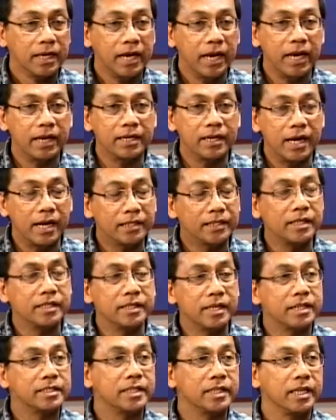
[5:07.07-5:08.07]
And at
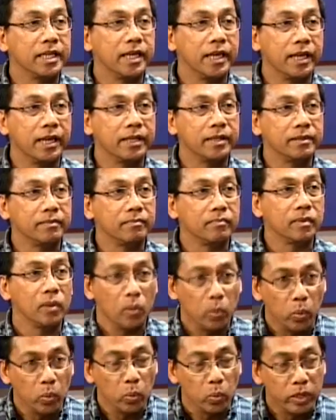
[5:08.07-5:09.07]
intensity 8,
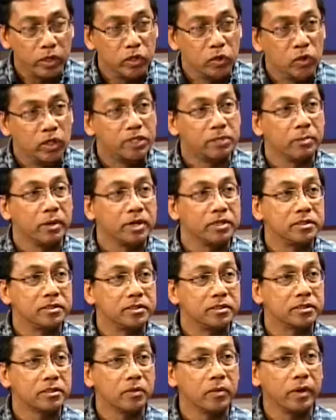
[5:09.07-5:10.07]
when you experience the
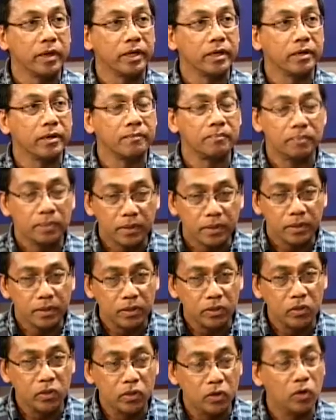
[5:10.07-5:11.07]
earthquake,
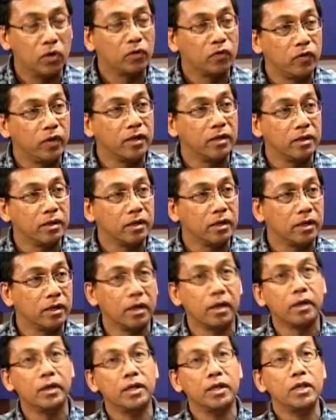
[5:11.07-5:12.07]
you don't feel,
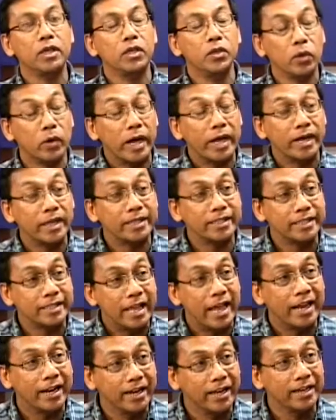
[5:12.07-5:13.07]
you cannot
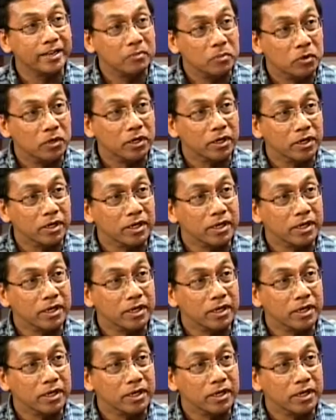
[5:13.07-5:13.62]
stand anymore.